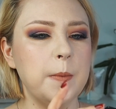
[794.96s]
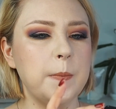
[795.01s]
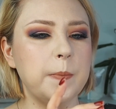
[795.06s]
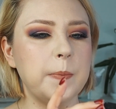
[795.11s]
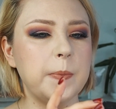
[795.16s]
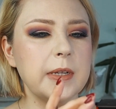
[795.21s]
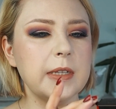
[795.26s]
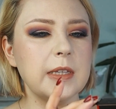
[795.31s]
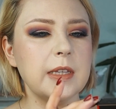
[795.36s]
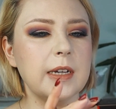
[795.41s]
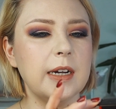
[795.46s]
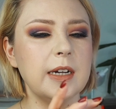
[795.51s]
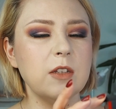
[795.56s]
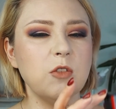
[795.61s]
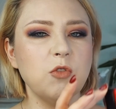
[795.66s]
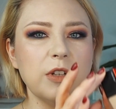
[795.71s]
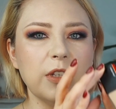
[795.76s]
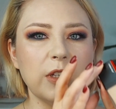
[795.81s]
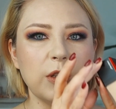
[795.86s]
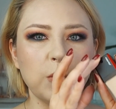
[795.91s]
But I
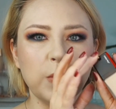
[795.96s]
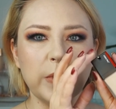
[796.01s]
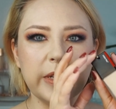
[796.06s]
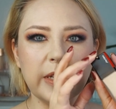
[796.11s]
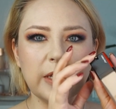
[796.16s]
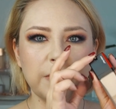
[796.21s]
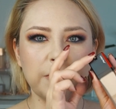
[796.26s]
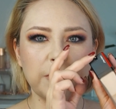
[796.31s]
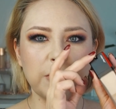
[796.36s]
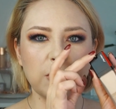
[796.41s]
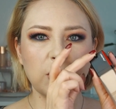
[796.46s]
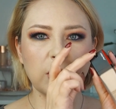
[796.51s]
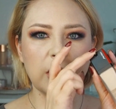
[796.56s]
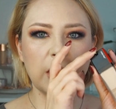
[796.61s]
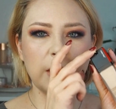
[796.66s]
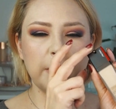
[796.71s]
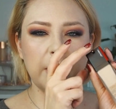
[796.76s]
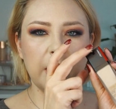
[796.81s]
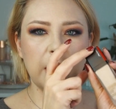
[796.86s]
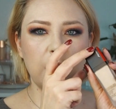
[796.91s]
just wish for
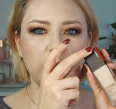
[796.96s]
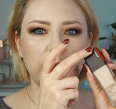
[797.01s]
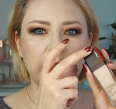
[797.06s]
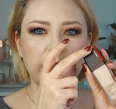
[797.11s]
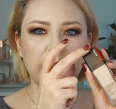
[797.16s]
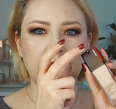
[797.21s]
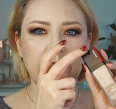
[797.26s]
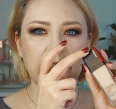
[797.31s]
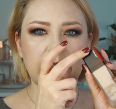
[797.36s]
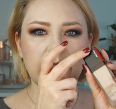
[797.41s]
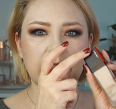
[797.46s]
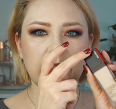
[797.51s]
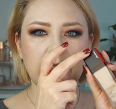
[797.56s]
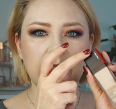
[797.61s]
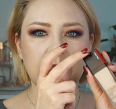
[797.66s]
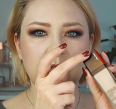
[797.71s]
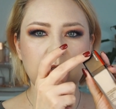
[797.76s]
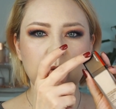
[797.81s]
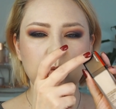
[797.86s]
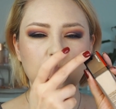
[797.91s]
somehow that
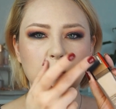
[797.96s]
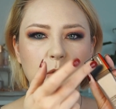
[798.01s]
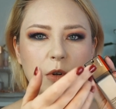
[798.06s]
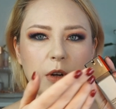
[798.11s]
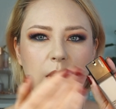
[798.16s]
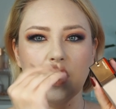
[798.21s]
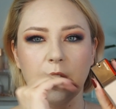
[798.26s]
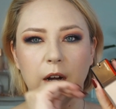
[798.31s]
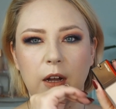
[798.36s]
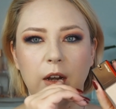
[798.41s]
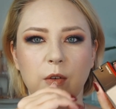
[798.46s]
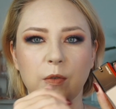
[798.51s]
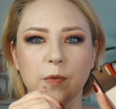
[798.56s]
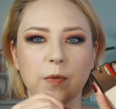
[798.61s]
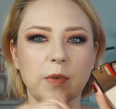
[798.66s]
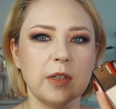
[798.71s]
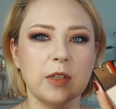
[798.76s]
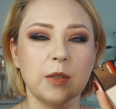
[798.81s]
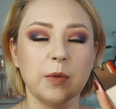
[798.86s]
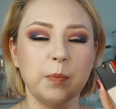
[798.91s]
this would kind of
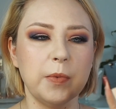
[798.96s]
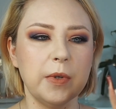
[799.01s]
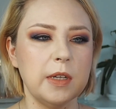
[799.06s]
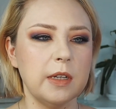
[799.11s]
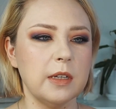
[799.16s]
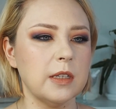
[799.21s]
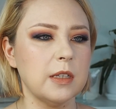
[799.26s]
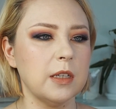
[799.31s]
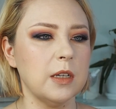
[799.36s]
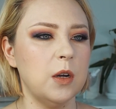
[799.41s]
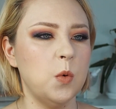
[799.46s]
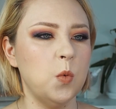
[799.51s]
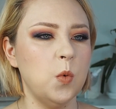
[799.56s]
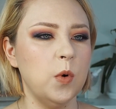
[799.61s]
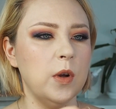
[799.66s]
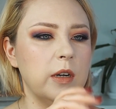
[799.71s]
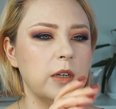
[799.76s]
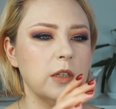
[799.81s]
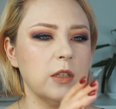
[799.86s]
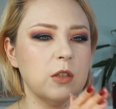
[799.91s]
disappear
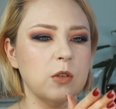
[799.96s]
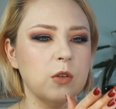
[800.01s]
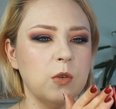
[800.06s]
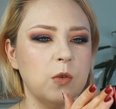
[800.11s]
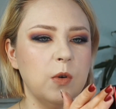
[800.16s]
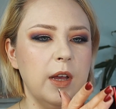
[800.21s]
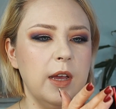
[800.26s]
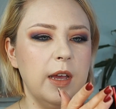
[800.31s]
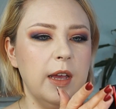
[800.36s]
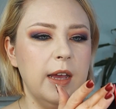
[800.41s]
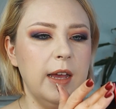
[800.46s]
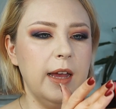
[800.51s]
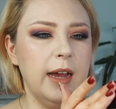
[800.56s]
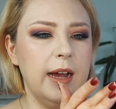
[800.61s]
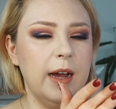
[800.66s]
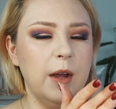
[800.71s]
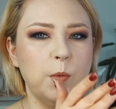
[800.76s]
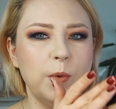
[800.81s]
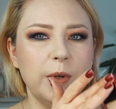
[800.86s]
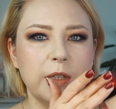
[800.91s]
somewhere. So,
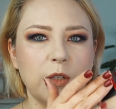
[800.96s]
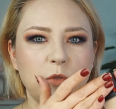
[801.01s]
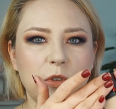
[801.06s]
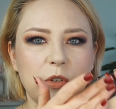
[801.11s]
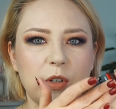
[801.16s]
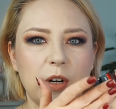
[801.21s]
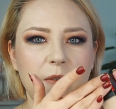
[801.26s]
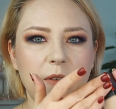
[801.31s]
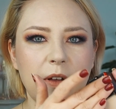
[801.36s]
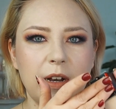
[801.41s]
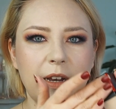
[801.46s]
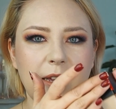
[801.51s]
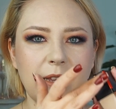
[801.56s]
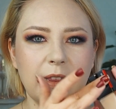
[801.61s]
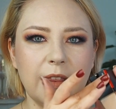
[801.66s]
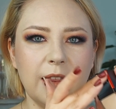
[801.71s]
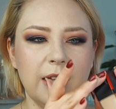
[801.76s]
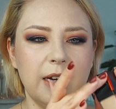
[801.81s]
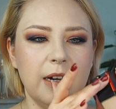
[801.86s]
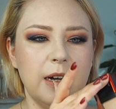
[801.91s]
and when
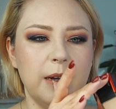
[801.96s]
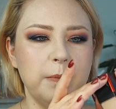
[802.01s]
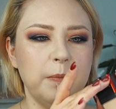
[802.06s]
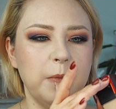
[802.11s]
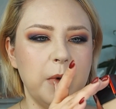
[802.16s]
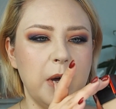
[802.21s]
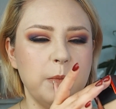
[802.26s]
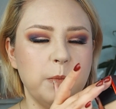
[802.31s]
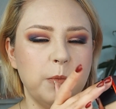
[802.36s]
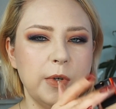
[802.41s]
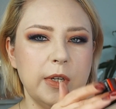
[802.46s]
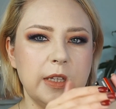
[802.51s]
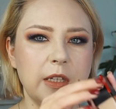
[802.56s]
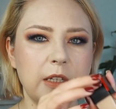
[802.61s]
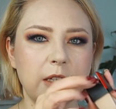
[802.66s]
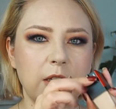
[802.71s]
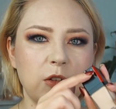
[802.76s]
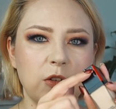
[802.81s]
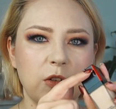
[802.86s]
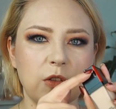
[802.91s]
traveling, I'm pretty
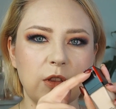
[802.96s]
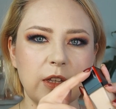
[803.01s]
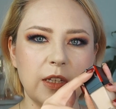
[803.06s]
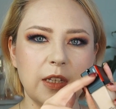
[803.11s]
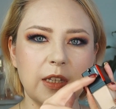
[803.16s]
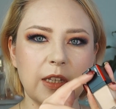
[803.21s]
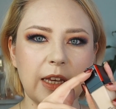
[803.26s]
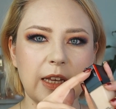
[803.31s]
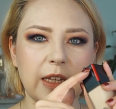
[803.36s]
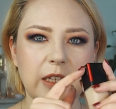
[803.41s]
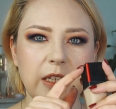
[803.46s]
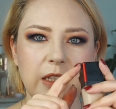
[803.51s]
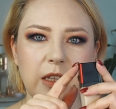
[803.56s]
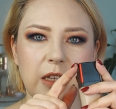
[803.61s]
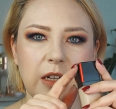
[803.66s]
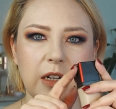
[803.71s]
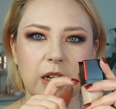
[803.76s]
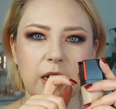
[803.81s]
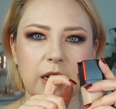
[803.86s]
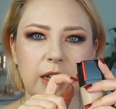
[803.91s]
sure this gets
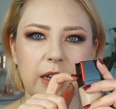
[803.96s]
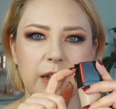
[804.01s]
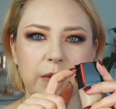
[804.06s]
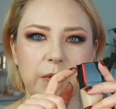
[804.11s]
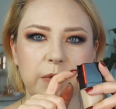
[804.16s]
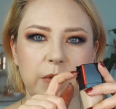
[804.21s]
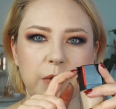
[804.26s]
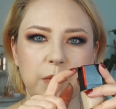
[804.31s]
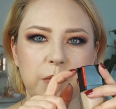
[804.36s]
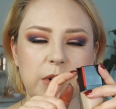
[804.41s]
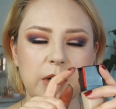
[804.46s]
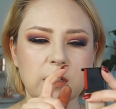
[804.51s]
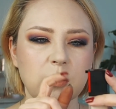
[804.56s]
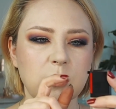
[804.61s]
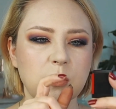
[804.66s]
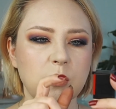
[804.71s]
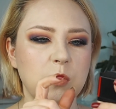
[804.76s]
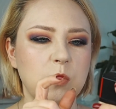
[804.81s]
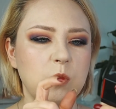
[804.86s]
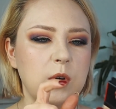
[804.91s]
stuck everywhere.
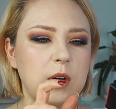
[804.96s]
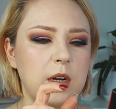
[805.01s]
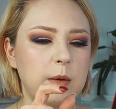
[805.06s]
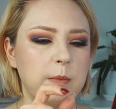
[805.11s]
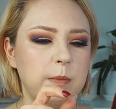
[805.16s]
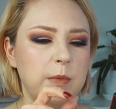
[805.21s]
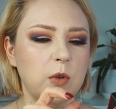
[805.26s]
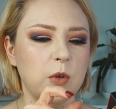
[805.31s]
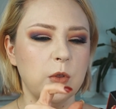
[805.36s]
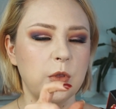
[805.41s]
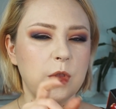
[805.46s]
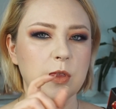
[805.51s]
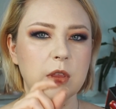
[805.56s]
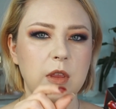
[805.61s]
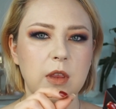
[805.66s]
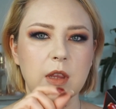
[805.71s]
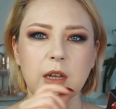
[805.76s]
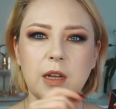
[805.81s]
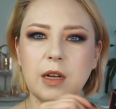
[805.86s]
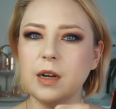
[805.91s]
So I'm not
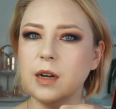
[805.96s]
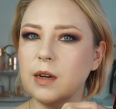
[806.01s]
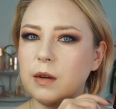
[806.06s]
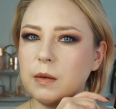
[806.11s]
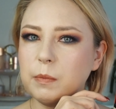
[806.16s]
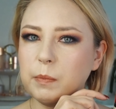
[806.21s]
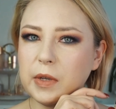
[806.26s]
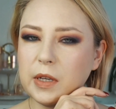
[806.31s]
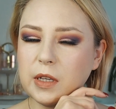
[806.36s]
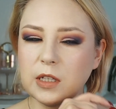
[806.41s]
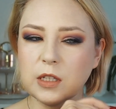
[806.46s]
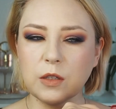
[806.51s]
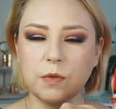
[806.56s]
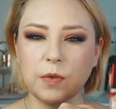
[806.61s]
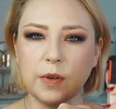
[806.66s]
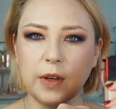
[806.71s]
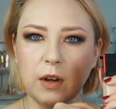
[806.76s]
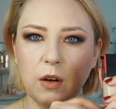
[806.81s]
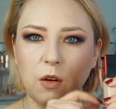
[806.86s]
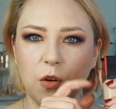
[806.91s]
the biggest
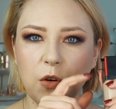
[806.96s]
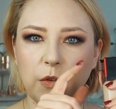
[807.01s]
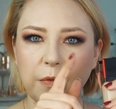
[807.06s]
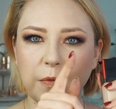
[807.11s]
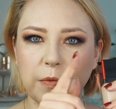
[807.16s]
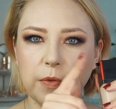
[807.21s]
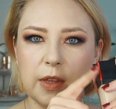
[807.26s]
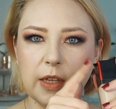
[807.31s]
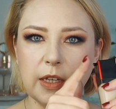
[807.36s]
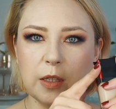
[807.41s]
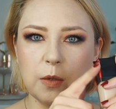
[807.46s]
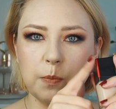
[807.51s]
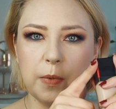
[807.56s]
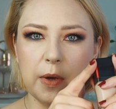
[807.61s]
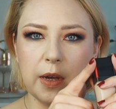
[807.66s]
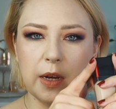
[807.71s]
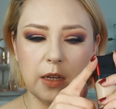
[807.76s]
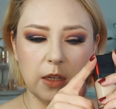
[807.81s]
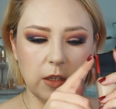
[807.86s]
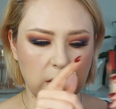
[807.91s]
fan of this
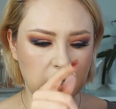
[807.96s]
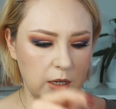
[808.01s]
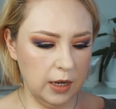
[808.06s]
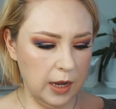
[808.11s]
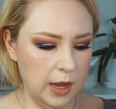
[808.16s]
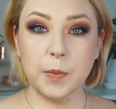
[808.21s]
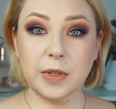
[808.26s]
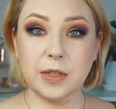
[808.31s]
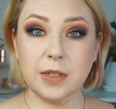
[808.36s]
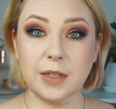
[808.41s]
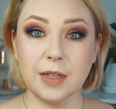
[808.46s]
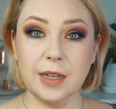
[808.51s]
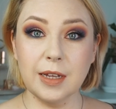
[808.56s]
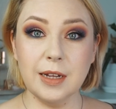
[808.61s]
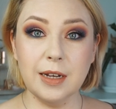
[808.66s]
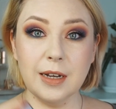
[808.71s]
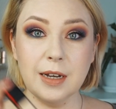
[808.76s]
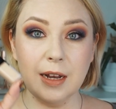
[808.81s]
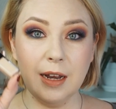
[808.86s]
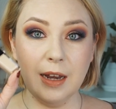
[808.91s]
packaging, but
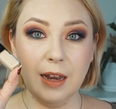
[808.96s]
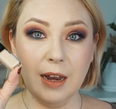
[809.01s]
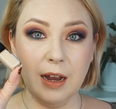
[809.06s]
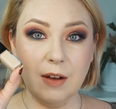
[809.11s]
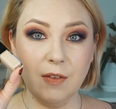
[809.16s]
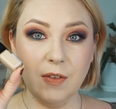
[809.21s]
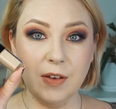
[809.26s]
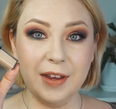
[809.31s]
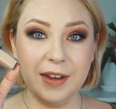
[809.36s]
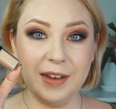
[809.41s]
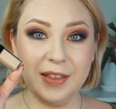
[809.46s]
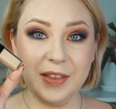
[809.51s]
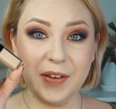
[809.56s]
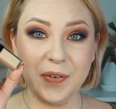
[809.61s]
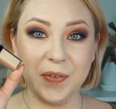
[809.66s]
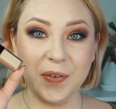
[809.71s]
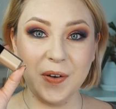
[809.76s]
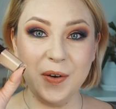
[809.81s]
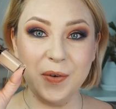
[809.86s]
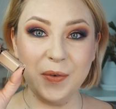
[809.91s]
still loving the
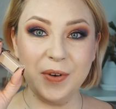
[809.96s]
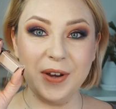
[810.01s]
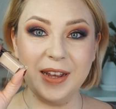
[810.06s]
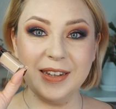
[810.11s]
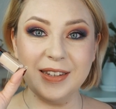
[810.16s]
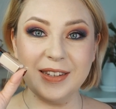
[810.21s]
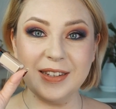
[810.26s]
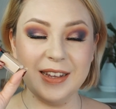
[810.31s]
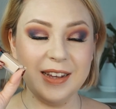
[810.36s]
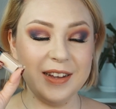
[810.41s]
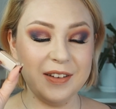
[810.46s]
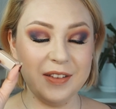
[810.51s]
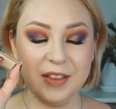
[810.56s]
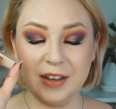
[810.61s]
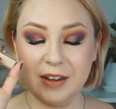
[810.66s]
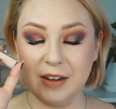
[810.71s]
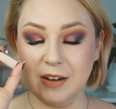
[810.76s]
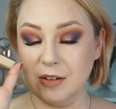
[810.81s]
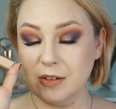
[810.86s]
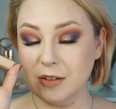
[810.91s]
foundation, the
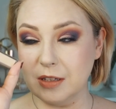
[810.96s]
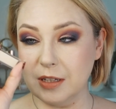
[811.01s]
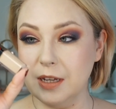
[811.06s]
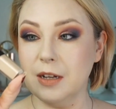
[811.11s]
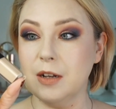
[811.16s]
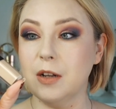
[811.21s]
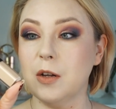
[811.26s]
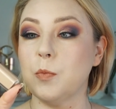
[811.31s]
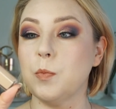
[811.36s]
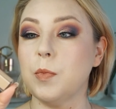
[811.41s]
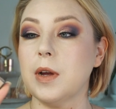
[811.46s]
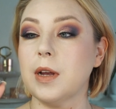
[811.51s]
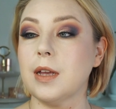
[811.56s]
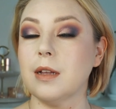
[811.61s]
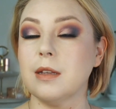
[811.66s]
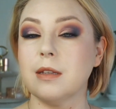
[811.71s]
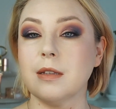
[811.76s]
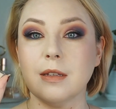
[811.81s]
concealer package.